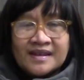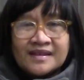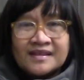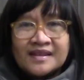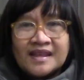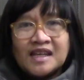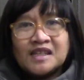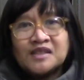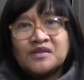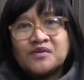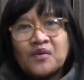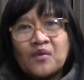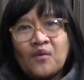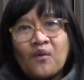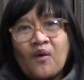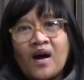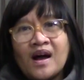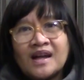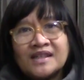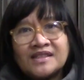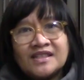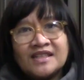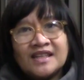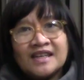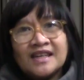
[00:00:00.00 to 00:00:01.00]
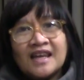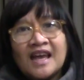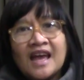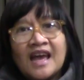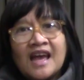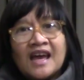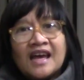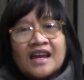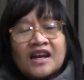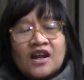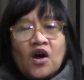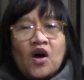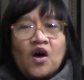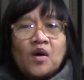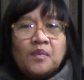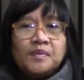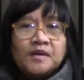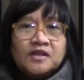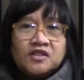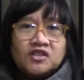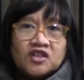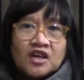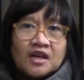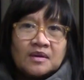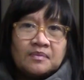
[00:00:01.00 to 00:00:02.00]
Thanks for watching, and I hope
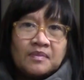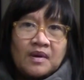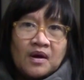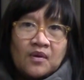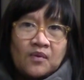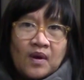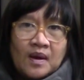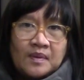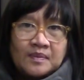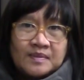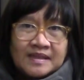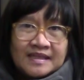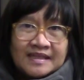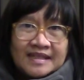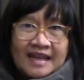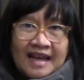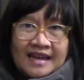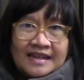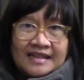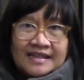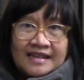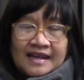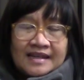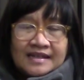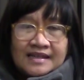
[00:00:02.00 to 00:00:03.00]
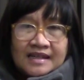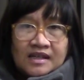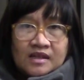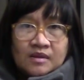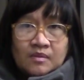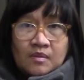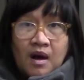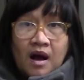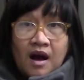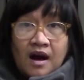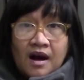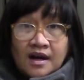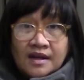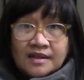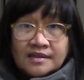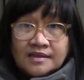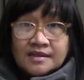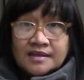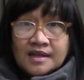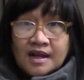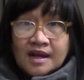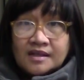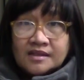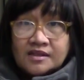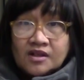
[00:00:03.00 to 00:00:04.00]
you check my website at
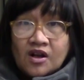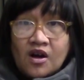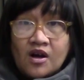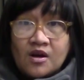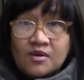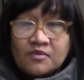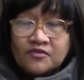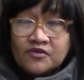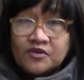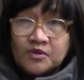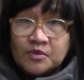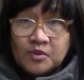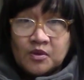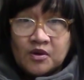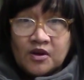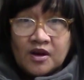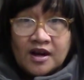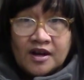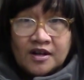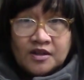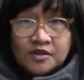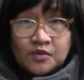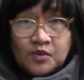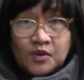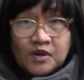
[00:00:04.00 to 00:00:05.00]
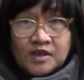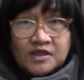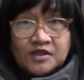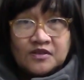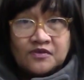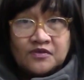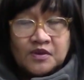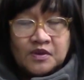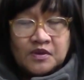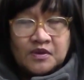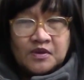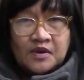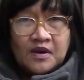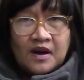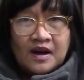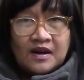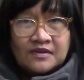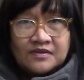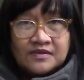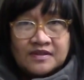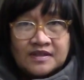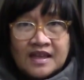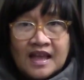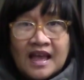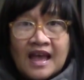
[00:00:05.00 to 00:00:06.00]
ilmaarts.com for more artworks and
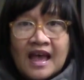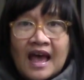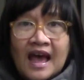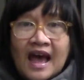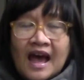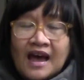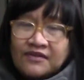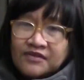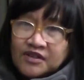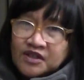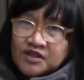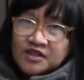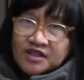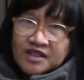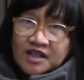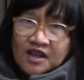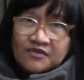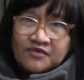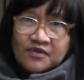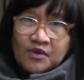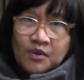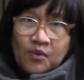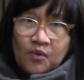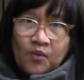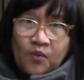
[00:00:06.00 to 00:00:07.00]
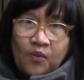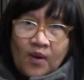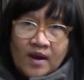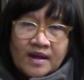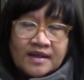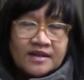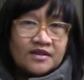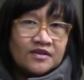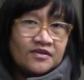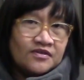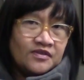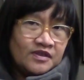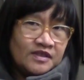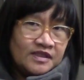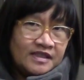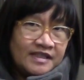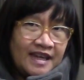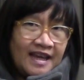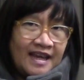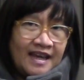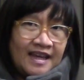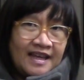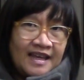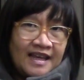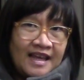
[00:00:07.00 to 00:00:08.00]
photographs. Have yourself a wonderful
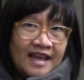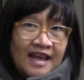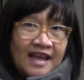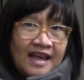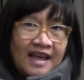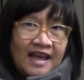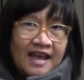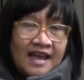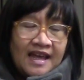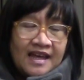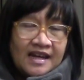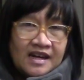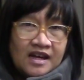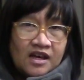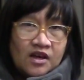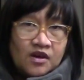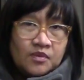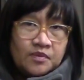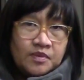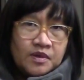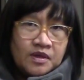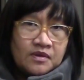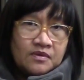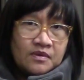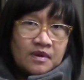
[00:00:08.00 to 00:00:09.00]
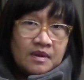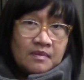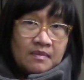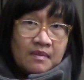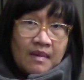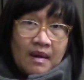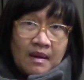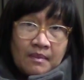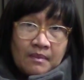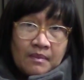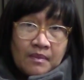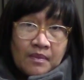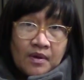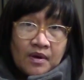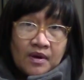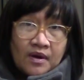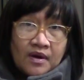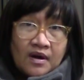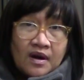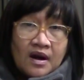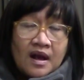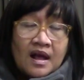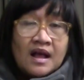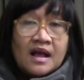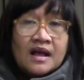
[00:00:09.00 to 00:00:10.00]
day, and I hope you
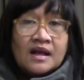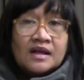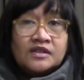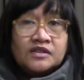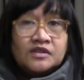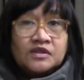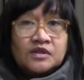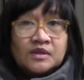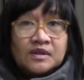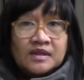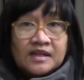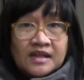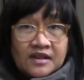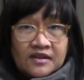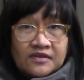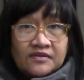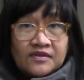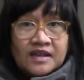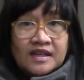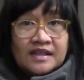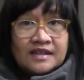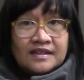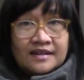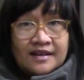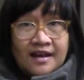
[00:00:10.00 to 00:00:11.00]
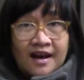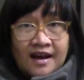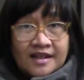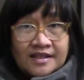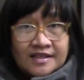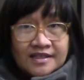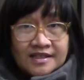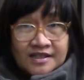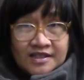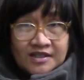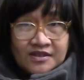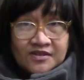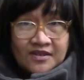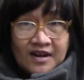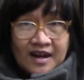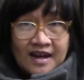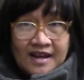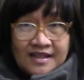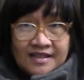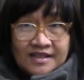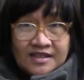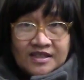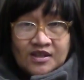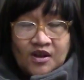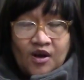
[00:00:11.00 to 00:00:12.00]
remember to live in God's
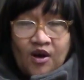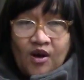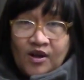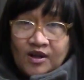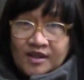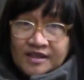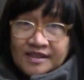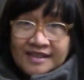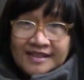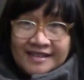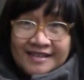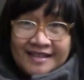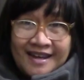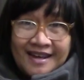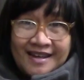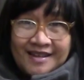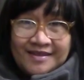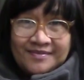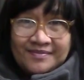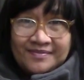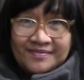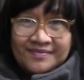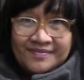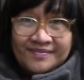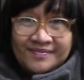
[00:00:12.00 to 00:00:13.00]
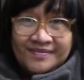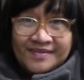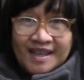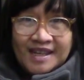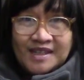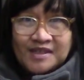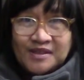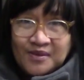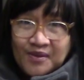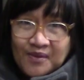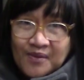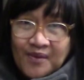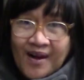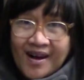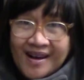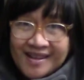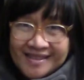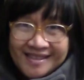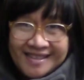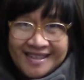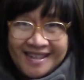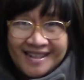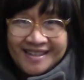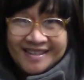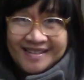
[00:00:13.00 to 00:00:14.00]
grace all the time. Thanks for
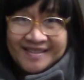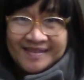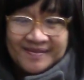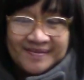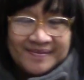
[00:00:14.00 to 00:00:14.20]
watching.